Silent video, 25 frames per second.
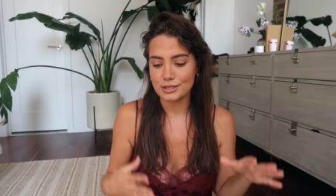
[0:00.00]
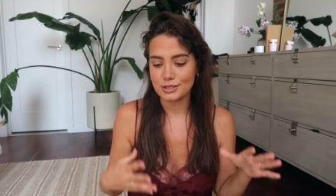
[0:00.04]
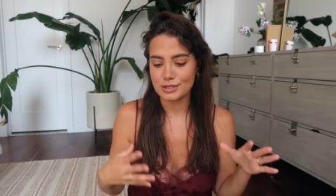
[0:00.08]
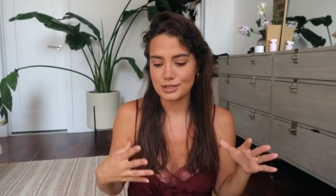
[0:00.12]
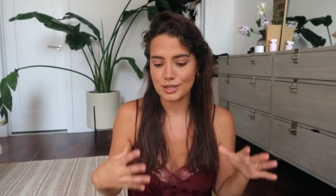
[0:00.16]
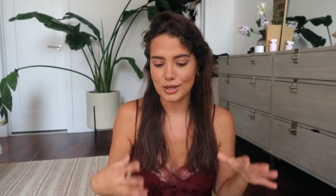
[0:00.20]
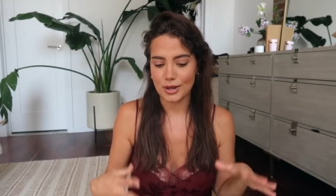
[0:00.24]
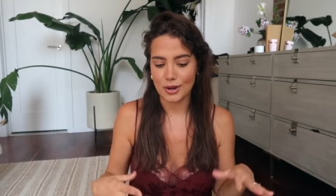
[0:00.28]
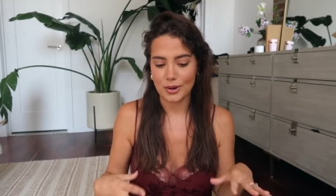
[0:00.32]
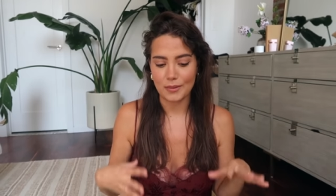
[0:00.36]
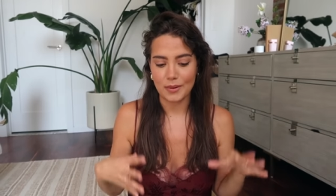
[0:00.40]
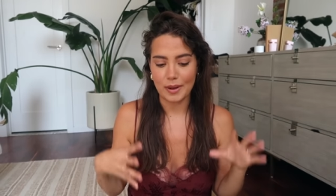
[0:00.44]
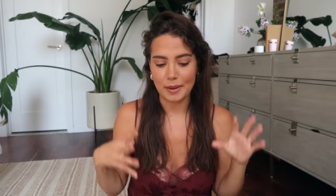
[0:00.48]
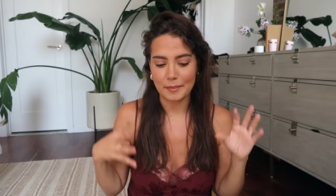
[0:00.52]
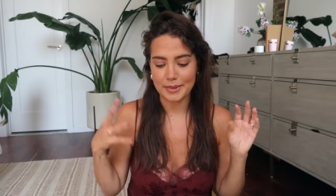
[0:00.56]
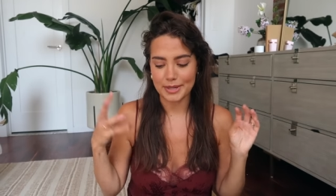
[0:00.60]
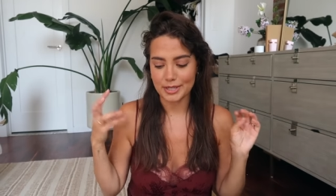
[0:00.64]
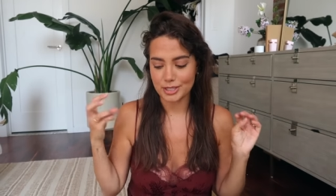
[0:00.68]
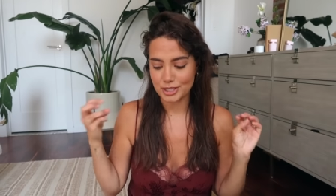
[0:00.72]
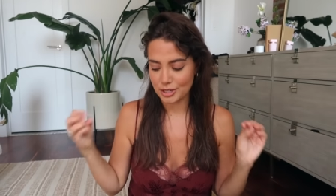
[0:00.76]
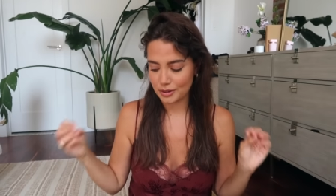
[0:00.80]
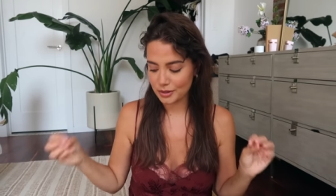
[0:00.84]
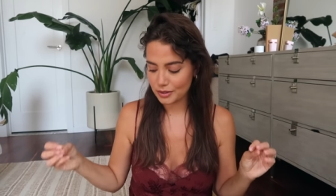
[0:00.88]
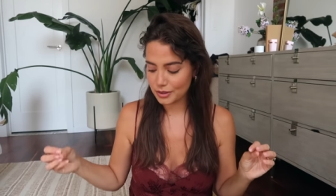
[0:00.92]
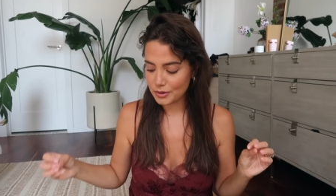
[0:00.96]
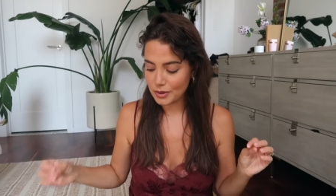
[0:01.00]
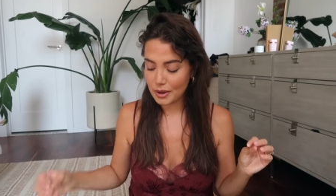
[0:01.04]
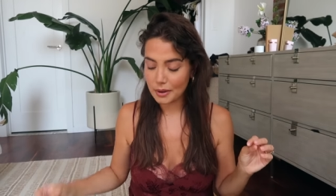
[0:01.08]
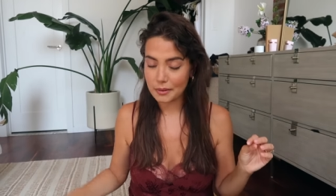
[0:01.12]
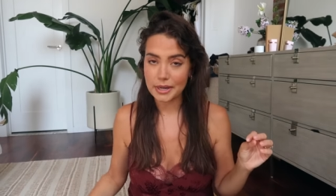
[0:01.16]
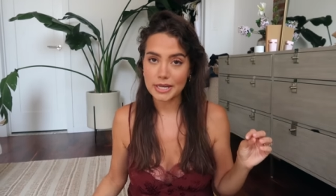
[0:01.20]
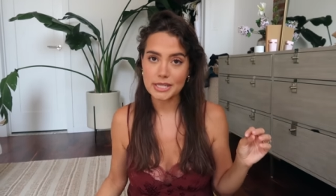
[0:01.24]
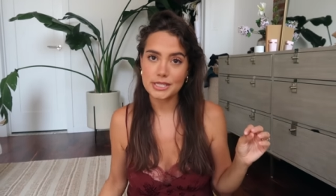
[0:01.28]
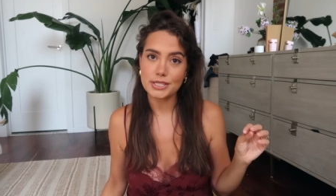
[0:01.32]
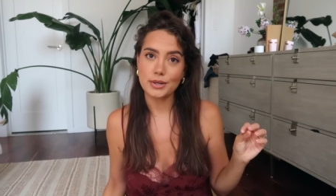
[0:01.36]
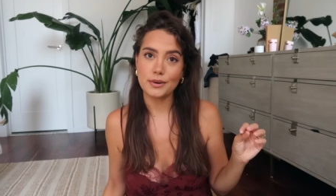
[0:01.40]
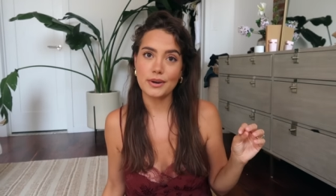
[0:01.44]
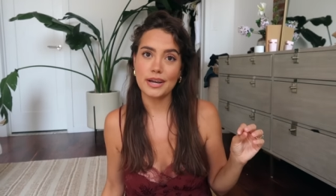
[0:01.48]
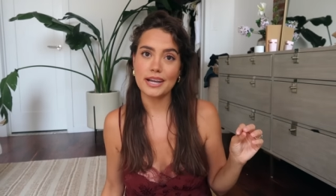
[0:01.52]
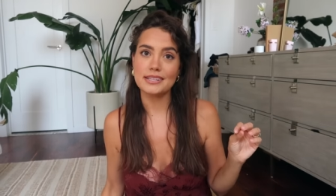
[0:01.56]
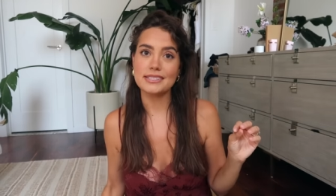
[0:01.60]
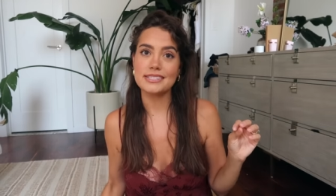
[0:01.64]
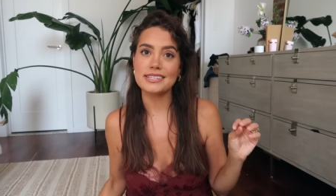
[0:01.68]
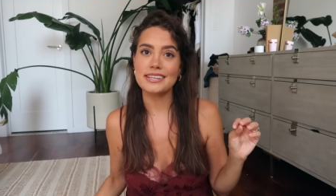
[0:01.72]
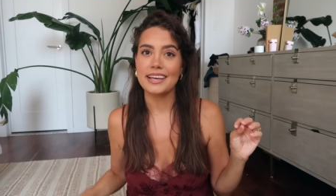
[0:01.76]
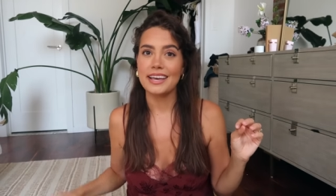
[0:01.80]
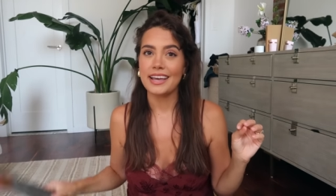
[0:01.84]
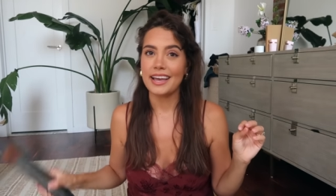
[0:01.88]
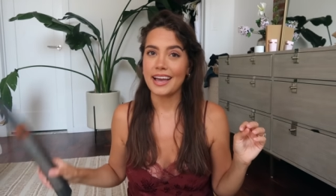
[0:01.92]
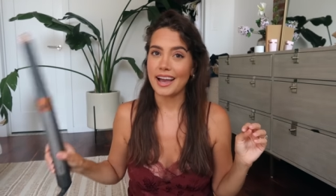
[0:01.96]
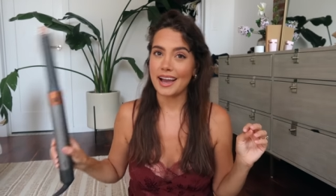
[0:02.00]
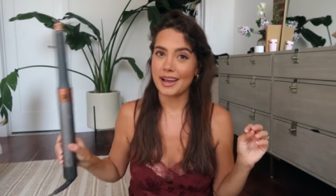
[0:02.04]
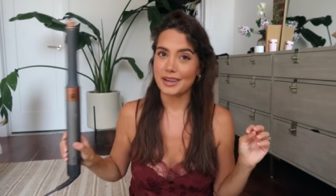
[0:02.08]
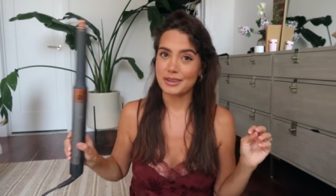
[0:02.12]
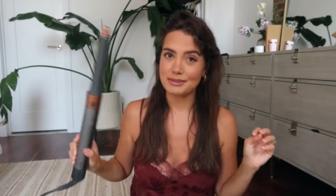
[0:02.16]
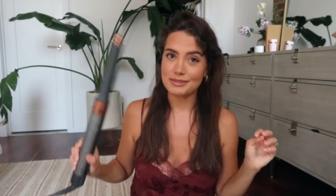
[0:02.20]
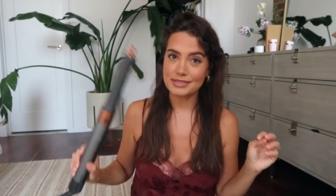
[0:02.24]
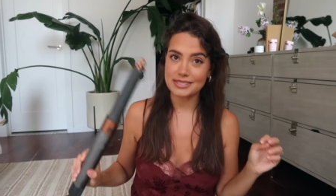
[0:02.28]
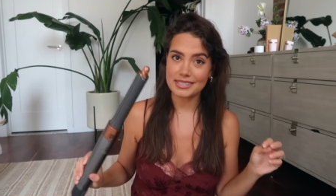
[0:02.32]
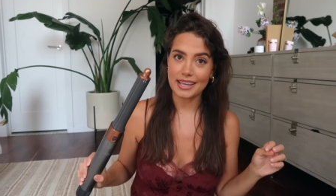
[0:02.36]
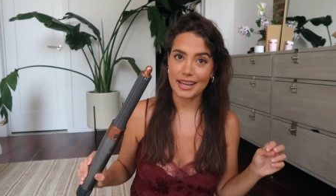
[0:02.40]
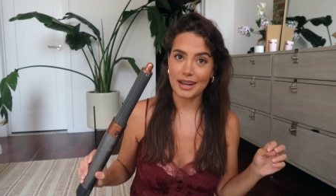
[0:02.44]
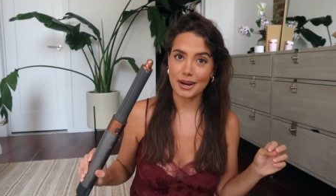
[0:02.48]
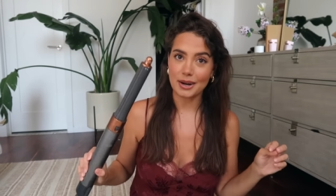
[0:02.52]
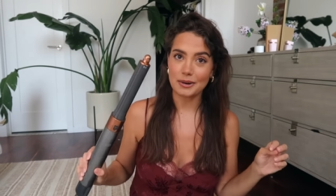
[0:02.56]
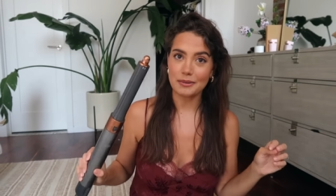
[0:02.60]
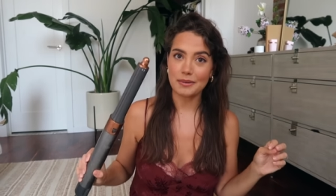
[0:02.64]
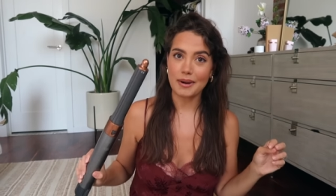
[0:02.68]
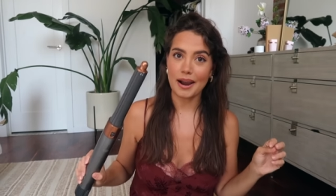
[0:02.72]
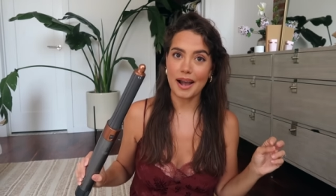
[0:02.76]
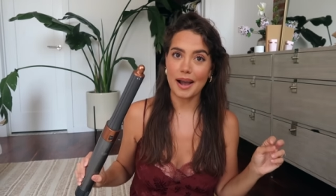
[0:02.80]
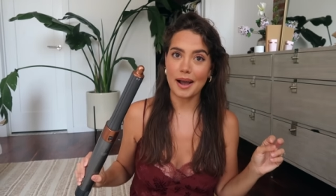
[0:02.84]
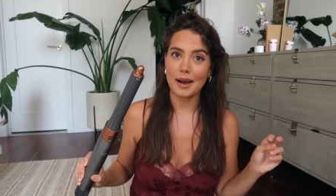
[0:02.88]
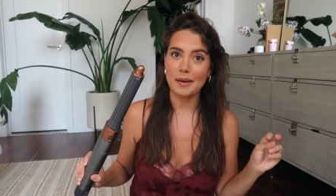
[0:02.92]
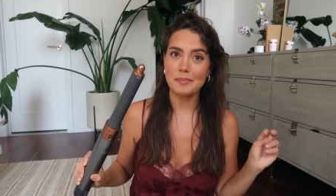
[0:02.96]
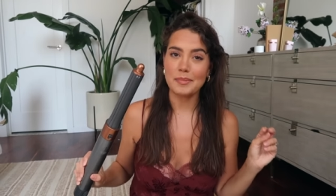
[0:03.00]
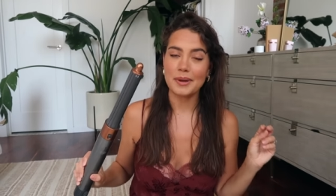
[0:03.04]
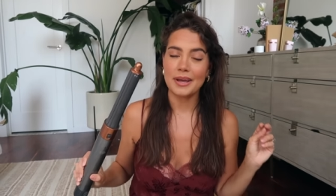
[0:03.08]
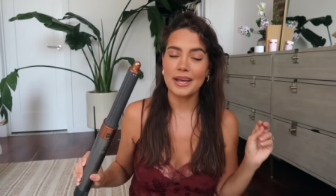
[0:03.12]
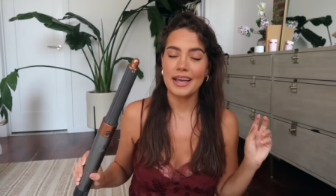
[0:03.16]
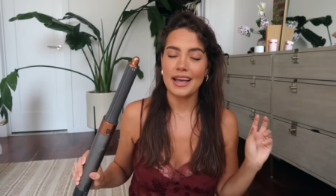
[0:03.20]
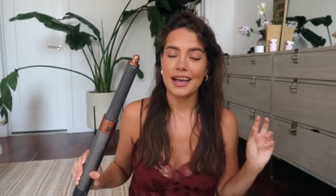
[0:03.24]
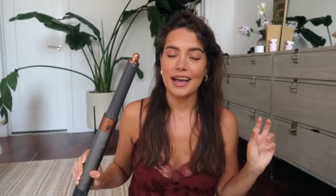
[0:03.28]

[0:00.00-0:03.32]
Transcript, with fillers: So I'm gonna share with you how I do it. I use the air wrap.